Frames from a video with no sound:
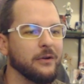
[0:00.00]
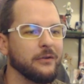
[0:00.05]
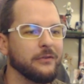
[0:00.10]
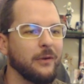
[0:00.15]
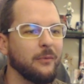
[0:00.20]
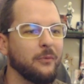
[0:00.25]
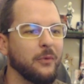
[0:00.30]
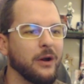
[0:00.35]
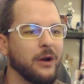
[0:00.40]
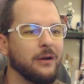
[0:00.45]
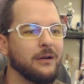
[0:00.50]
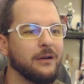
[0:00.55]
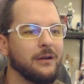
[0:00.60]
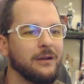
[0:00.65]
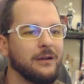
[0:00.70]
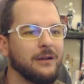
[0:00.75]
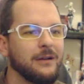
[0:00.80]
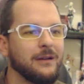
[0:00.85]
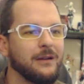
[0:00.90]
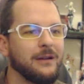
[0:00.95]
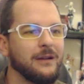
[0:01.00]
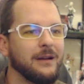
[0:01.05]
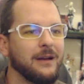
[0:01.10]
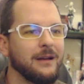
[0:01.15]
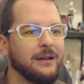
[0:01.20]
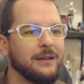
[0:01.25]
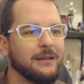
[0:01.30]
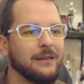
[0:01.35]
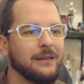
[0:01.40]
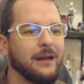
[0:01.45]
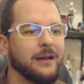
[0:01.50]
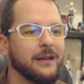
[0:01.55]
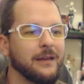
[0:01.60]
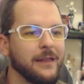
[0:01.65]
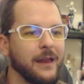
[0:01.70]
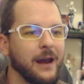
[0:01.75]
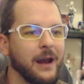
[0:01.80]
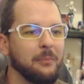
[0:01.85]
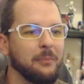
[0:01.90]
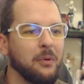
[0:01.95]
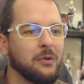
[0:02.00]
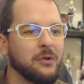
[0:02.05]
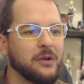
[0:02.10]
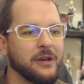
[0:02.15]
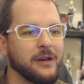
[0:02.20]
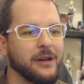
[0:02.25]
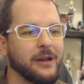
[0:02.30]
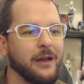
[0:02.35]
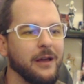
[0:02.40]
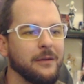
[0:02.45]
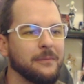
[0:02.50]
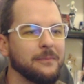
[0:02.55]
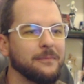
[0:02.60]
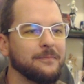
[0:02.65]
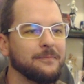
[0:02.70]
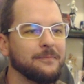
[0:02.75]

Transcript: somewhere. Lucky that I pulled it again.